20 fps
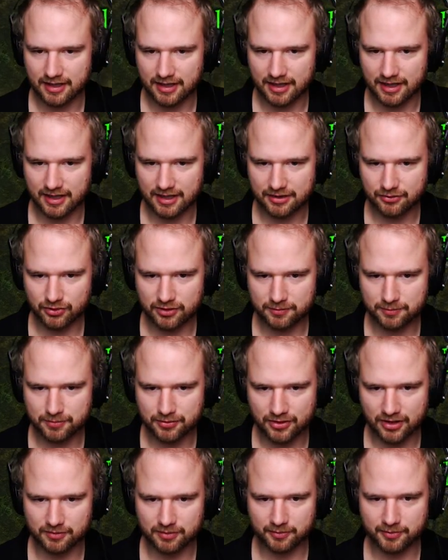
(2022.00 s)
I will
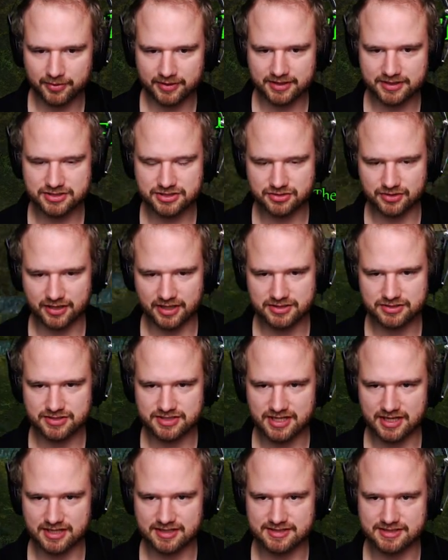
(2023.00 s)
probably try to
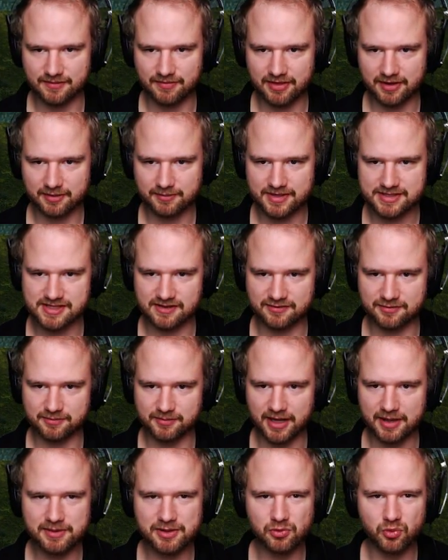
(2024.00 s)
attack something myself.
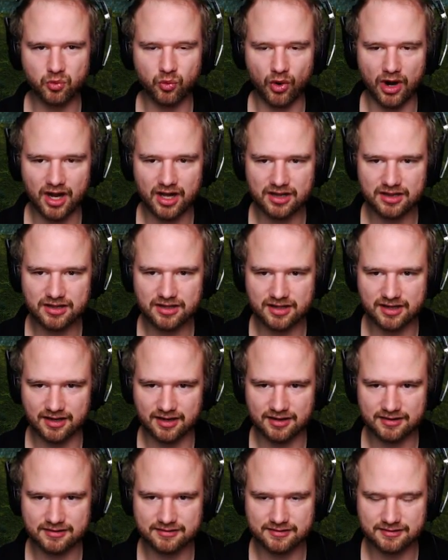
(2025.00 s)
Maybe Wall
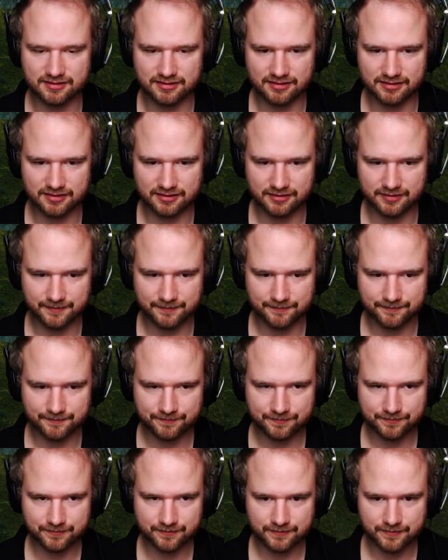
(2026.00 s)
Castle.
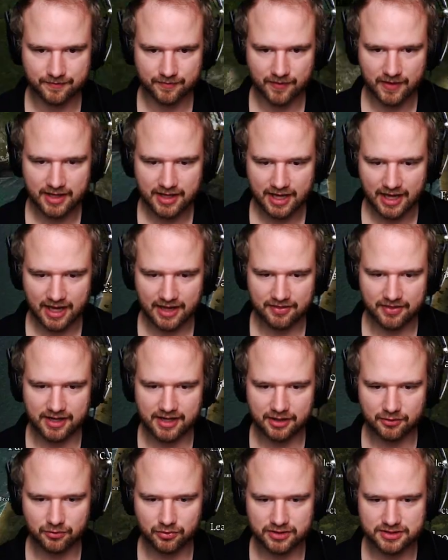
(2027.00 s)
And
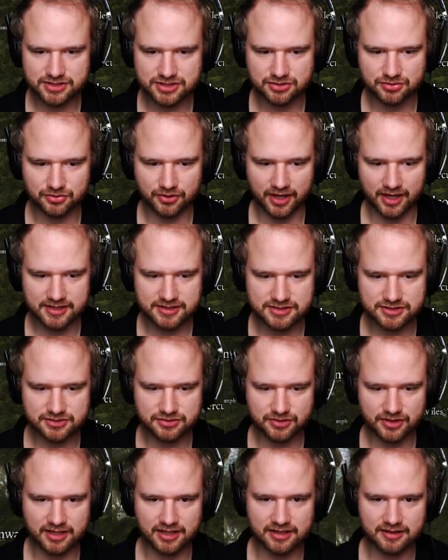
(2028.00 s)
then I will try
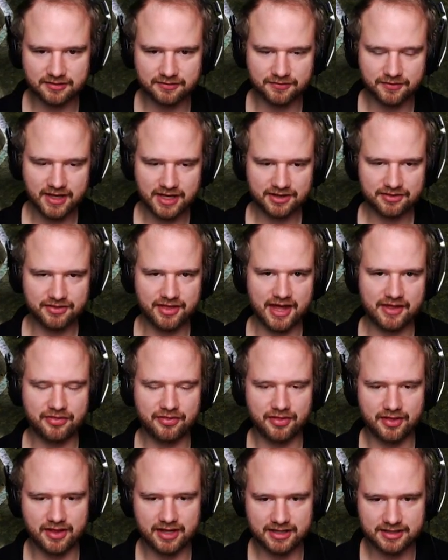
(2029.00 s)
to give that
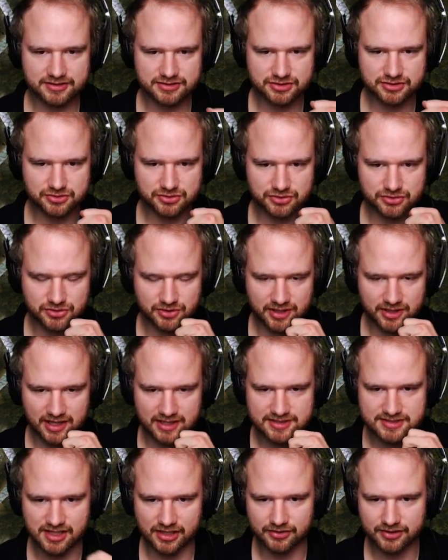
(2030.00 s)
thing to
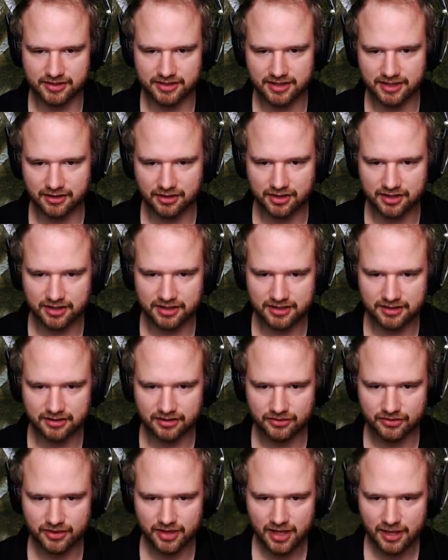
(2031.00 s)
Geldarin King
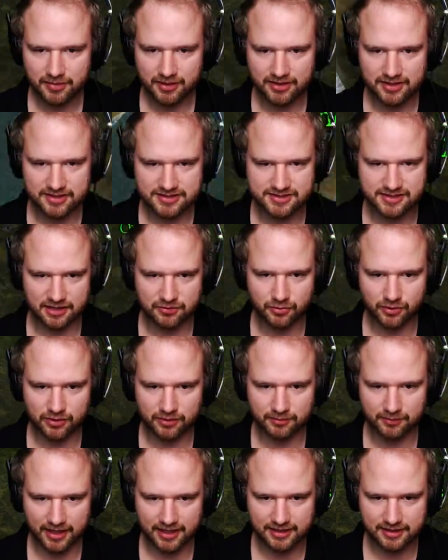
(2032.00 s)
Rino, because that
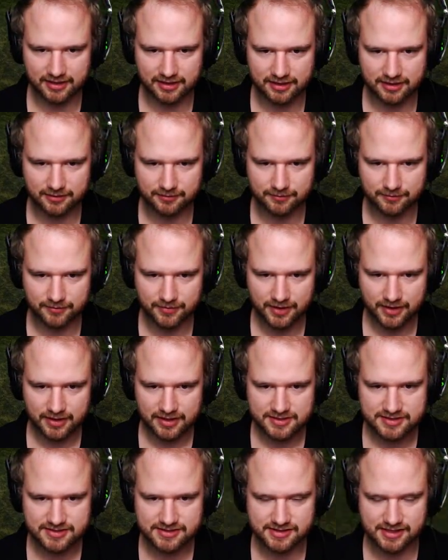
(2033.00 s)
will make him
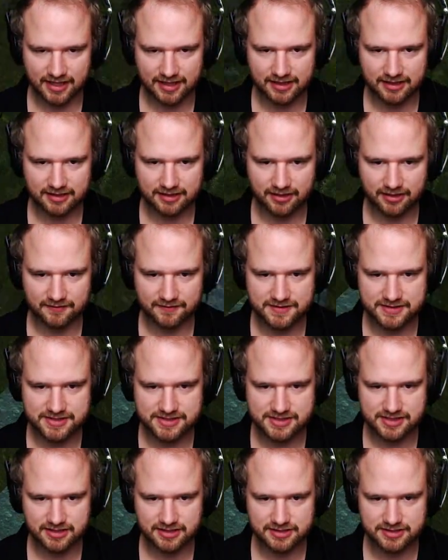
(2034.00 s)
stay in the
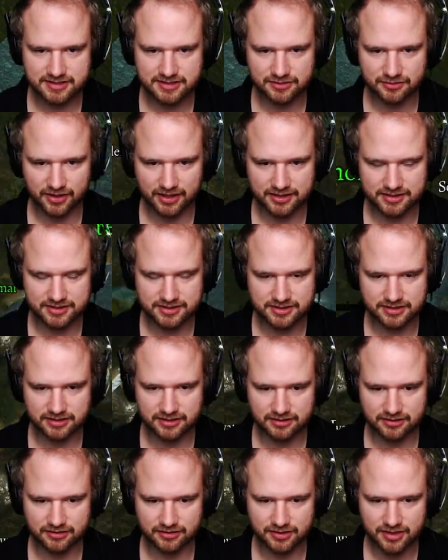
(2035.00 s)
vicinity right
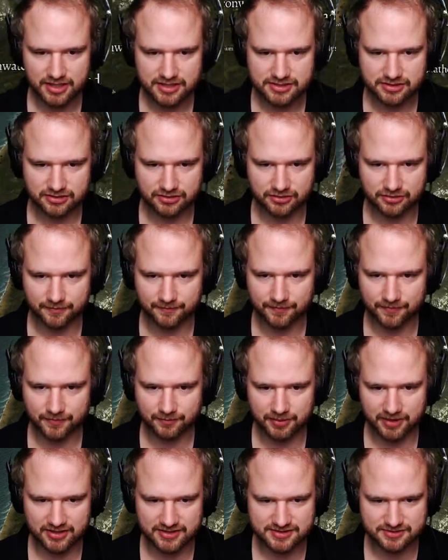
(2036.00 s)
here. So,
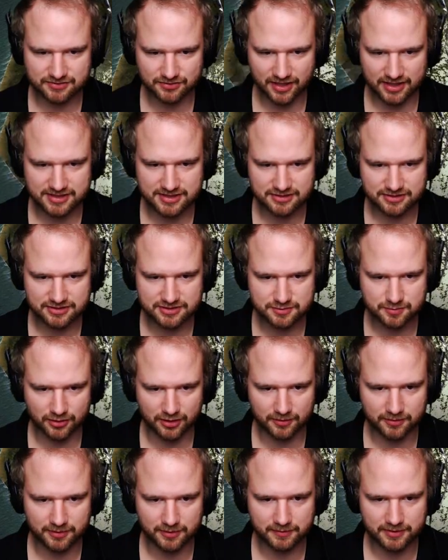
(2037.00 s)
because right here is
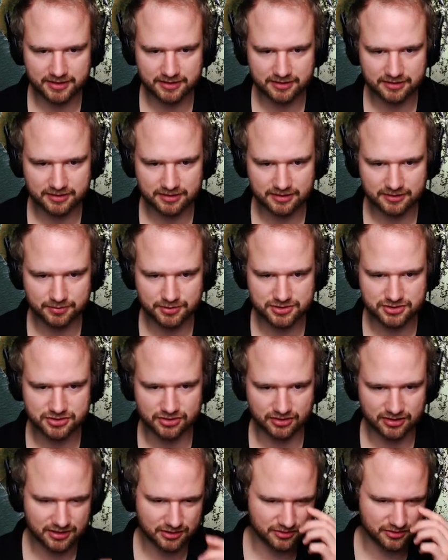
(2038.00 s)
probably
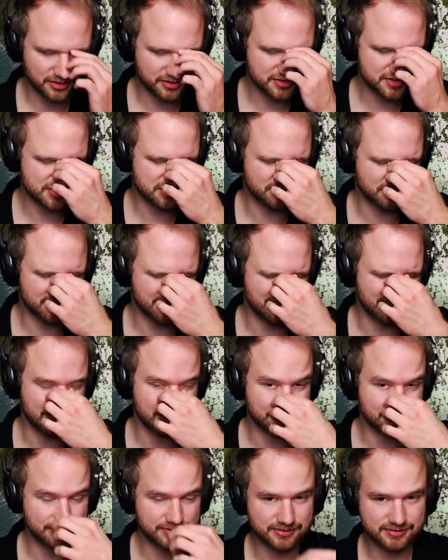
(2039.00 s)
patrolling around the Sur
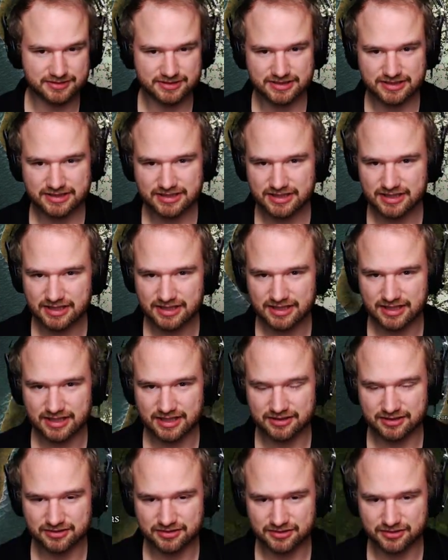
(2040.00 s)
Keep.
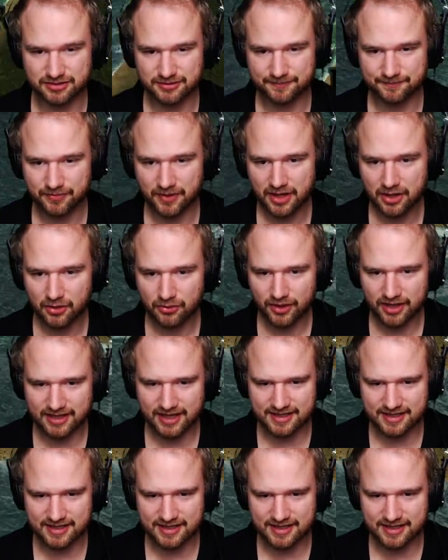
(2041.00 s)
I don't know. Well,